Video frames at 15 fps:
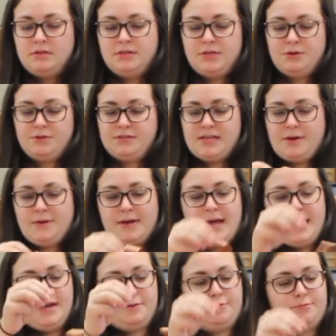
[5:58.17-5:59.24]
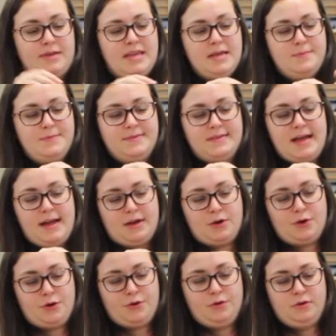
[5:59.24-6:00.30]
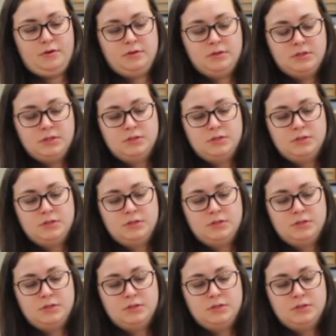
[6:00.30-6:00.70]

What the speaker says: Notice how it kind of keeps that curl.